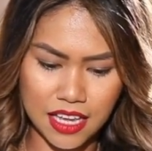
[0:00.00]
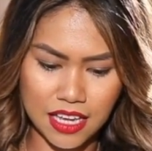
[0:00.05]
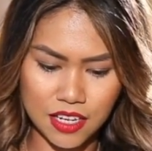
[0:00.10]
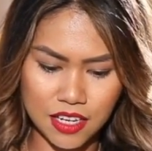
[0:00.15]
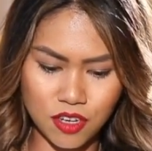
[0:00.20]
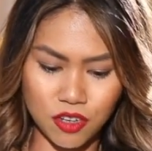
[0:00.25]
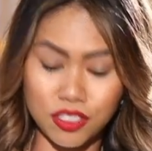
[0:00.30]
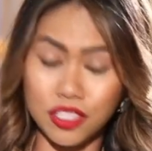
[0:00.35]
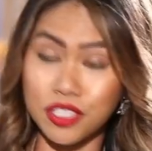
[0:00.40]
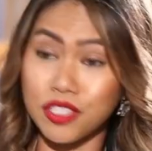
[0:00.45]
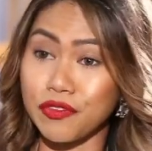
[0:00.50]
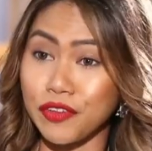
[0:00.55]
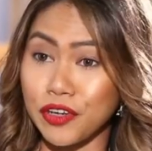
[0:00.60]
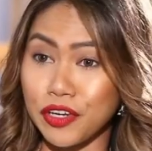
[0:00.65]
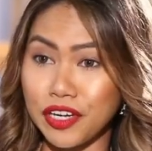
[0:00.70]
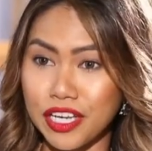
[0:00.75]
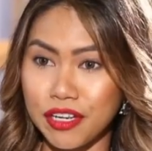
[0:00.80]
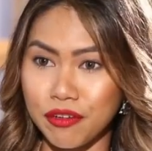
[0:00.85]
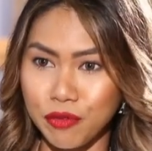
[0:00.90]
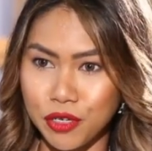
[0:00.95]
Dr.
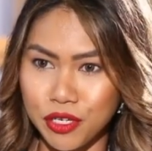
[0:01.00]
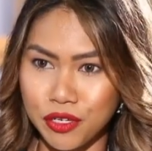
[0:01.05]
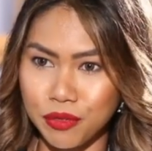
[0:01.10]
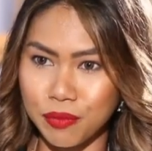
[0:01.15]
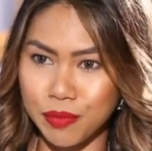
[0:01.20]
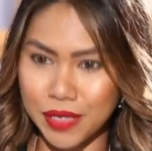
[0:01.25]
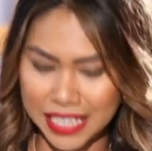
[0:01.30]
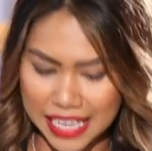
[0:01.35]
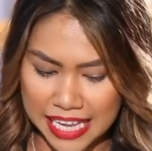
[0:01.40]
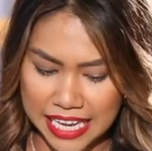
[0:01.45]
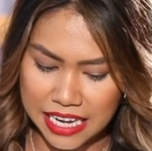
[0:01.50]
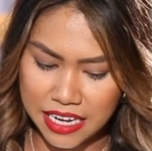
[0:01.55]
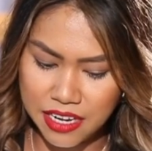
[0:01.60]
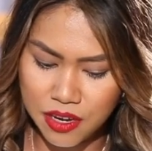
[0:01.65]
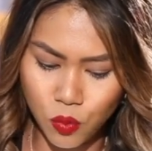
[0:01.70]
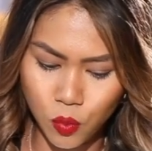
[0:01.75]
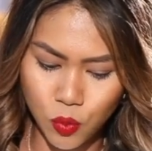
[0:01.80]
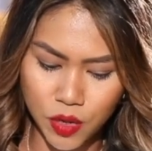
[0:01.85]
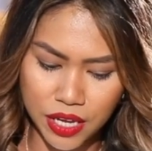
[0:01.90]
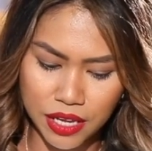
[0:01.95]
Sfeir, if we could begin
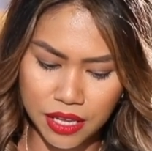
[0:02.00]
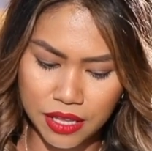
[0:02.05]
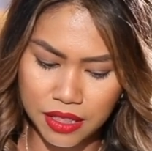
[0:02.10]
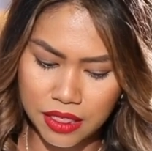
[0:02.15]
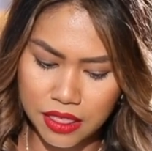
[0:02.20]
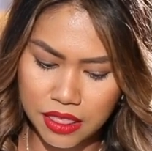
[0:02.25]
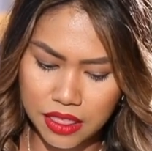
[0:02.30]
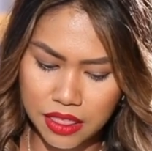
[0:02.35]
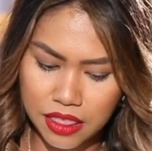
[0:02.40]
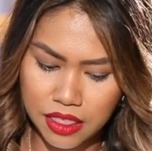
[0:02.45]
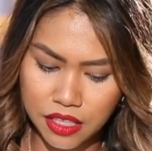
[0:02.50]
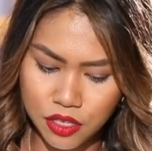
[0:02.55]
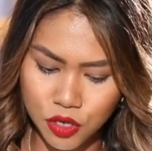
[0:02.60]
with